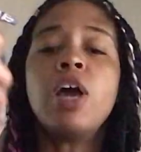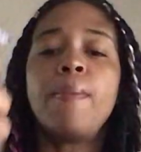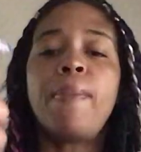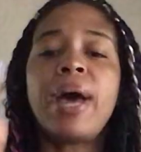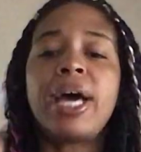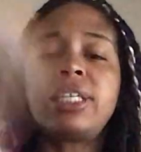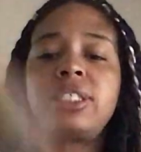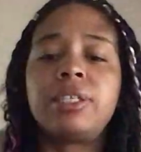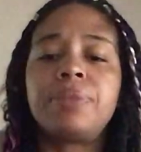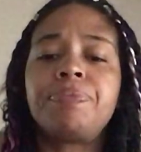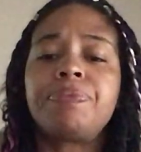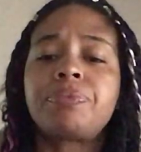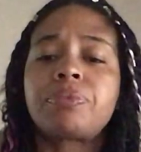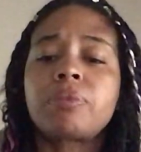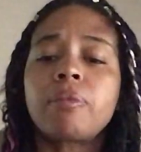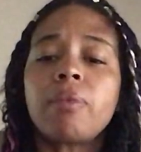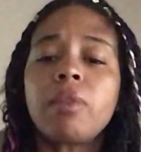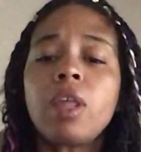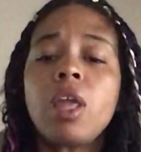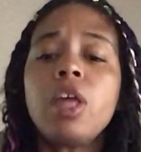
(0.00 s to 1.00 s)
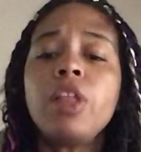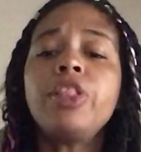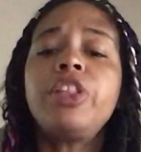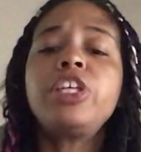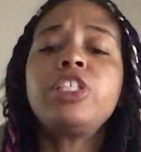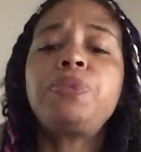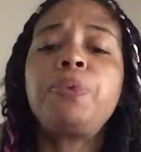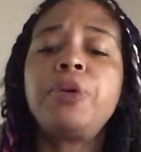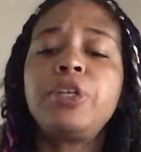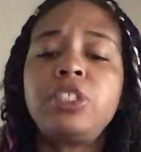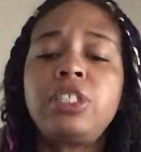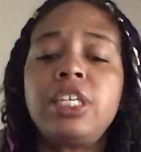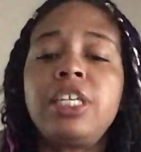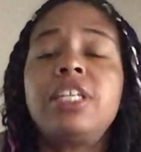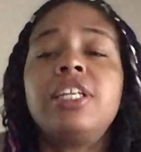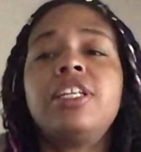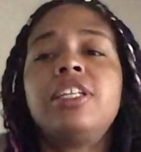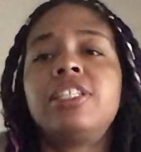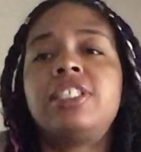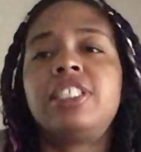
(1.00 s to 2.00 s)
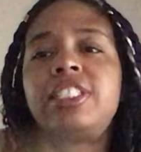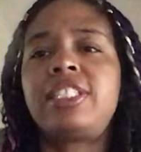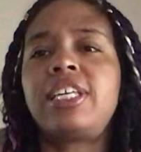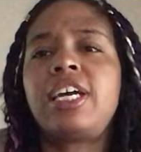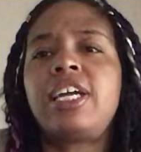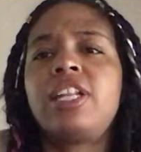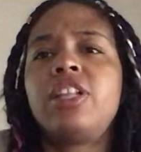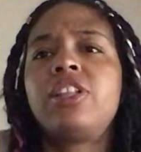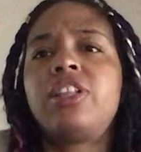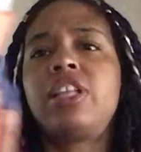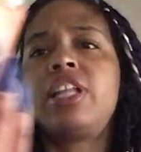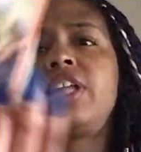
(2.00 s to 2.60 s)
Passion. This person decided,